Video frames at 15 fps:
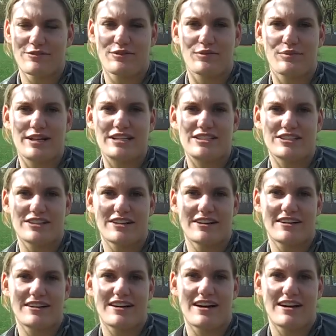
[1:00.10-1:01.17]
through the
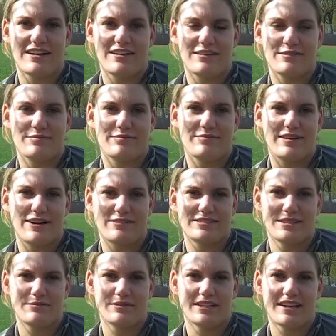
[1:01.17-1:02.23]
winter. Um, I
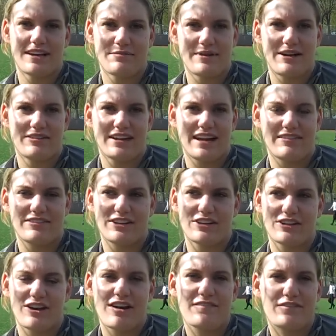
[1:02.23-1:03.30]
was able to come out and have a
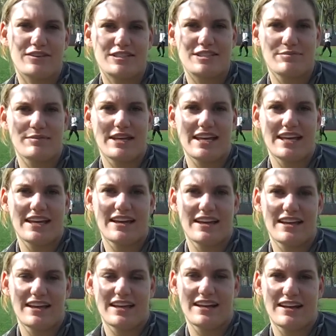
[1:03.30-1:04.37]
good conference meet
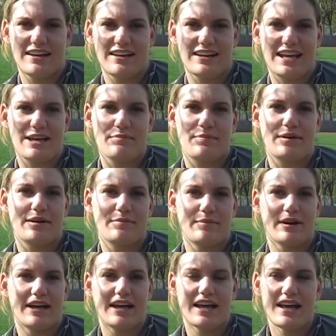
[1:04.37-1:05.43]
in uh, Nampa,
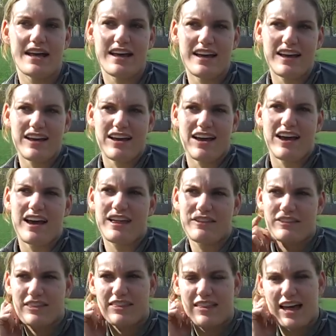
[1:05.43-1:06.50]
but
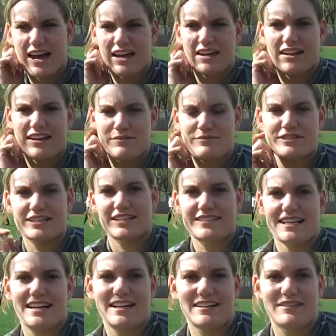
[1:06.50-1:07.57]
other than that, I'm just
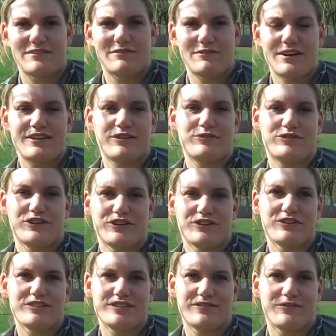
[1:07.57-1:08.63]
excited to run those
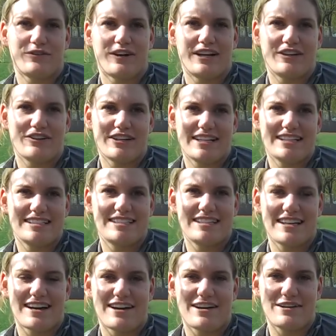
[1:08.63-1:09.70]
hurdles, 400s,
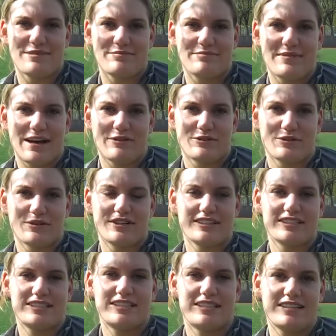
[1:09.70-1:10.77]
um,
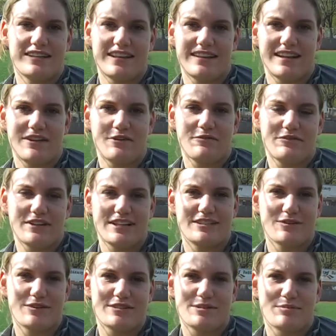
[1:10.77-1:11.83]
outdoors, and then hopefully
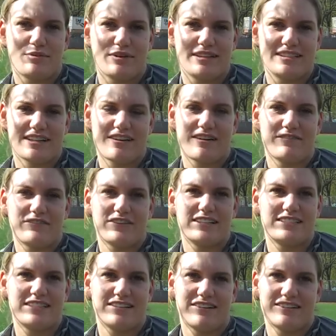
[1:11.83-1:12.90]
score some points at
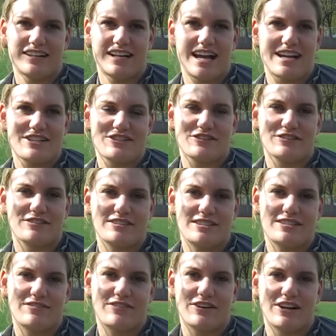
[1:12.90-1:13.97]
conference and on to nationals
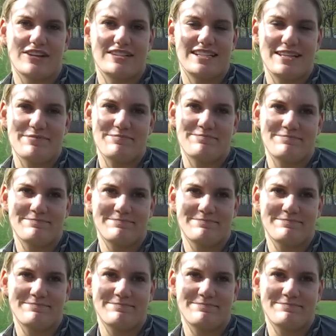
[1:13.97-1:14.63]
for our team.